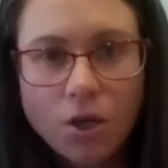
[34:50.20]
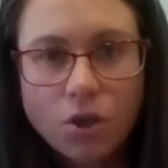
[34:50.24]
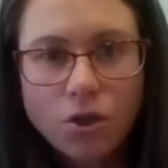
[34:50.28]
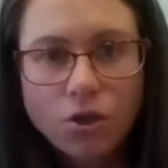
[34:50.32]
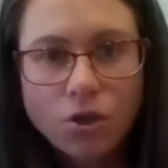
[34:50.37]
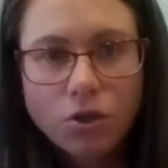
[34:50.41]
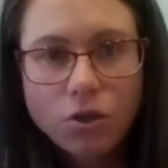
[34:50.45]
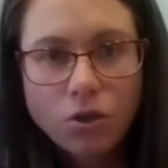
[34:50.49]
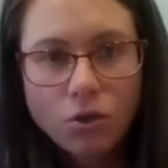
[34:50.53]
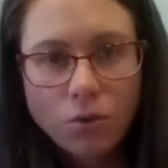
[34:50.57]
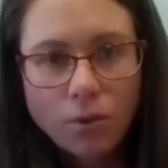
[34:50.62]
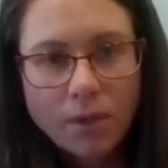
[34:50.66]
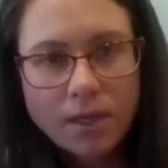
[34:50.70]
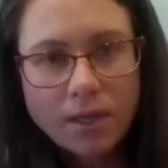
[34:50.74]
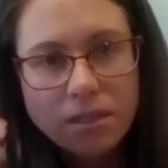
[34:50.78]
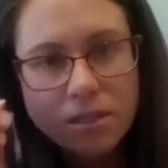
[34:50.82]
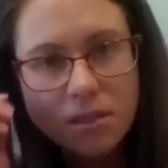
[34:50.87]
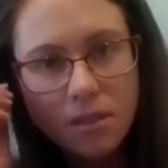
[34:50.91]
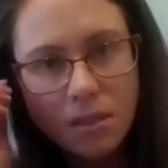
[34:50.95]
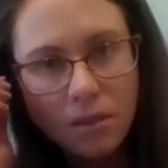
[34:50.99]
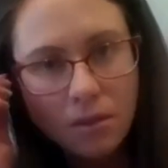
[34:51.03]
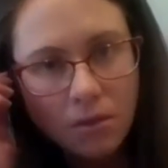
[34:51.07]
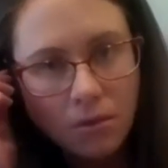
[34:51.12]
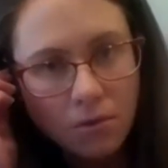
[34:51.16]
says,
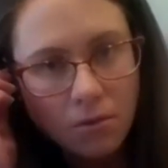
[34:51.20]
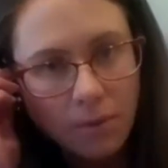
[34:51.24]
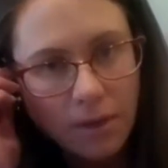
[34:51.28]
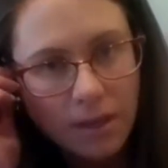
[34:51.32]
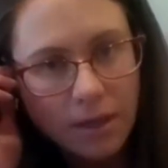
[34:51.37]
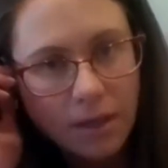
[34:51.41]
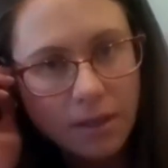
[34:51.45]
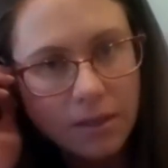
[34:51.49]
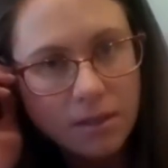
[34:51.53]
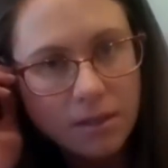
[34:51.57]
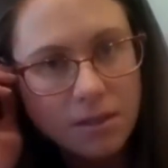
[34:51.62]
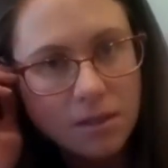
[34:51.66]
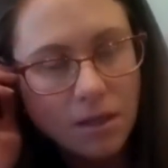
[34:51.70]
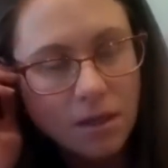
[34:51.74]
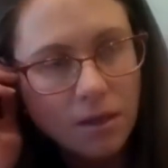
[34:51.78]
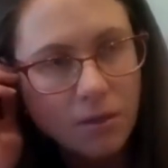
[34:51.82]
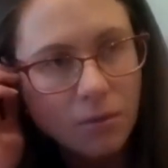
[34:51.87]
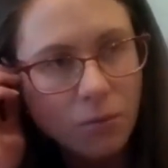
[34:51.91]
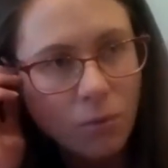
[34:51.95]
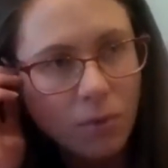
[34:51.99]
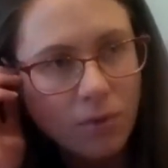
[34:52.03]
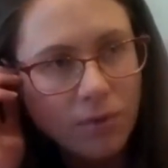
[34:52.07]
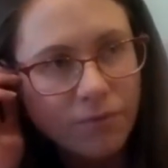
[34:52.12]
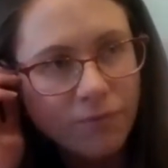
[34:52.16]
you as the
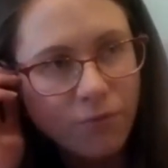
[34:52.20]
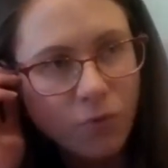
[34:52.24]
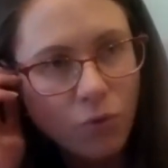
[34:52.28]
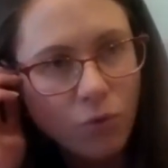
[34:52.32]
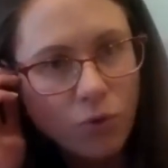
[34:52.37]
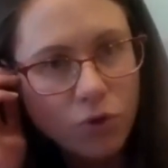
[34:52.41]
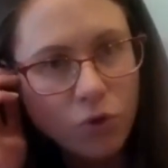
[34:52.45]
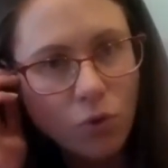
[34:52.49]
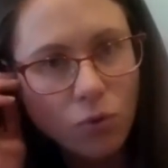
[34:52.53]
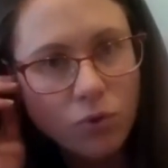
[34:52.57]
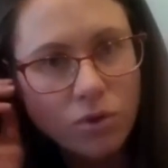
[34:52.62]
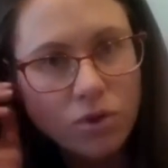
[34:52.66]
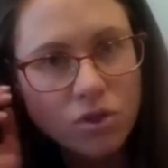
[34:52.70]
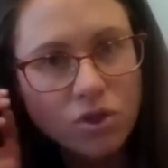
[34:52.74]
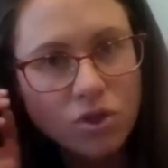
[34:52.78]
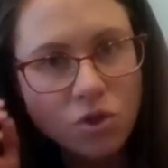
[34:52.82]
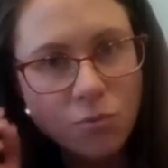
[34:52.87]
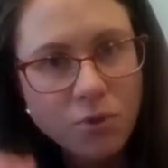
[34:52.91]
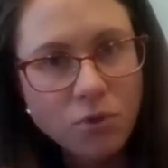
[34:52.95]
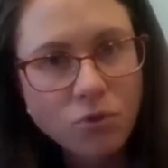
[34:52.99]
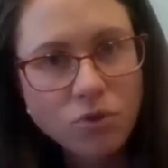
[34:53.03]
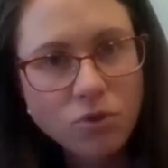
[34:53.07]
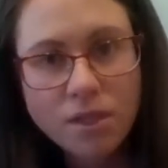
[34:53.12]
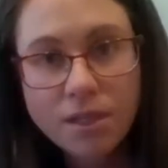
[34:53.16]
creditor for your
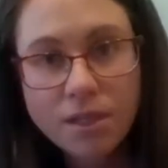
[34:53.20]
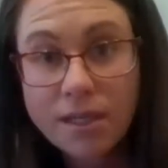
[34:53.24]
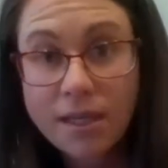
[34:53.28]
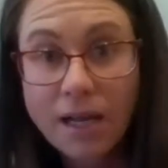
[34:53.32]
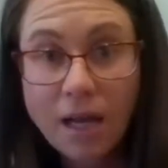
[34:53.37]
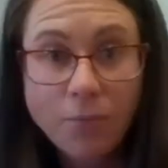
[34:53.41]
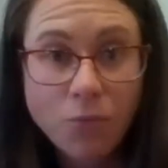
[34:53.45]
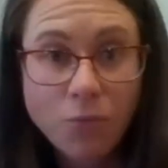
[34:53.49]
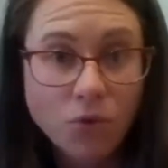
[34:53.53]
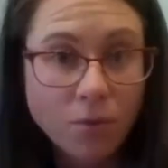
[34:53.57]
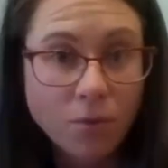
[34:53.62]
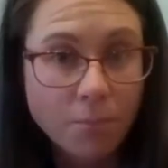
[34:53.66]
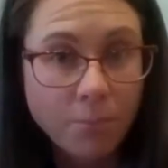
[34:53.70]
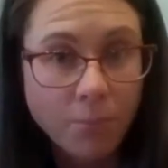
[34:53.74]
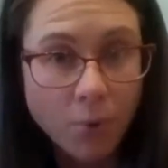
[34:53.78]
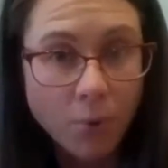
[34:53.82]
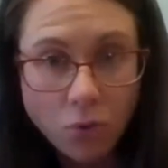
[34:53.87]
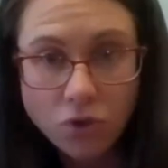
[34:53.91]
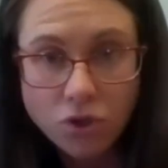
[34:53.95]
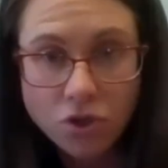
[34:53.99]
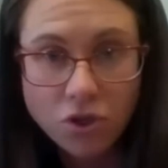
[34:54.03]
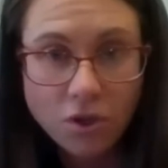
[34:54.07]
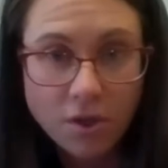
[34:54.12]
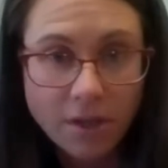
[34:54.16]
disputed claim or the
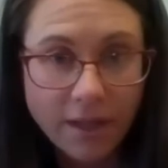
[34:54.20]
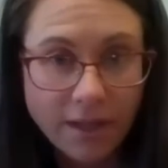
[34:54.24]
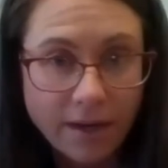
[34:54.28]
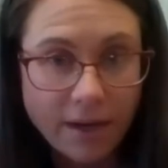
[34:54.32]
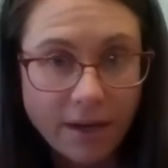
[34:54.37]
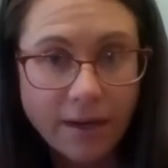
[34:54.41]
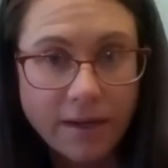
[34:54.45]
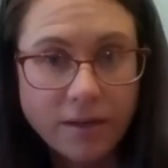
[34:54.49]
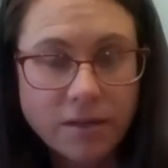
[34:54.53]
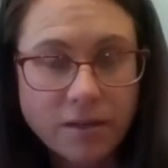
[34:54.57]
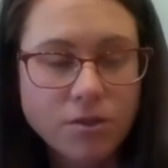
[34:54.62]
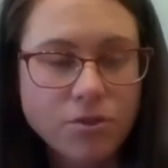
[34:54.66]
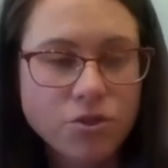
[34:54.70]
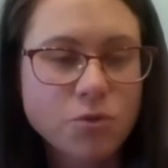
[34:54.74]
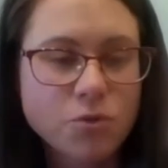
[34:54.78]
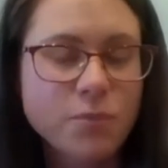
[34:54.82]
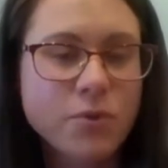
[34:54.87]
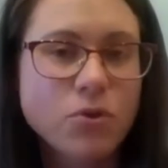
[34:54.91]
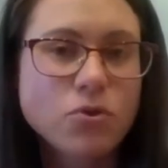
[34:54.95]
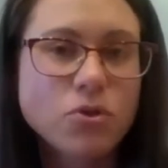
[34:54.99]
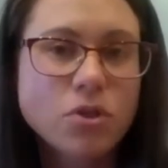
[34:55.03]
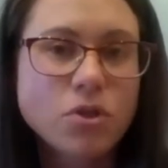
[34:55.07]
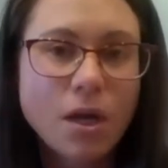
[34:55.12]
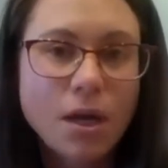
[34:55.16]
portion that I
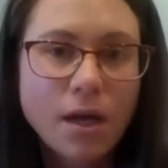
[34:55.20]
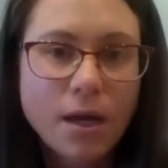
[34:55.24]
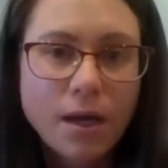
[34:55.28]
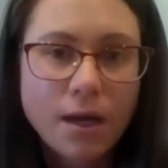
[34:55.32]
dispute,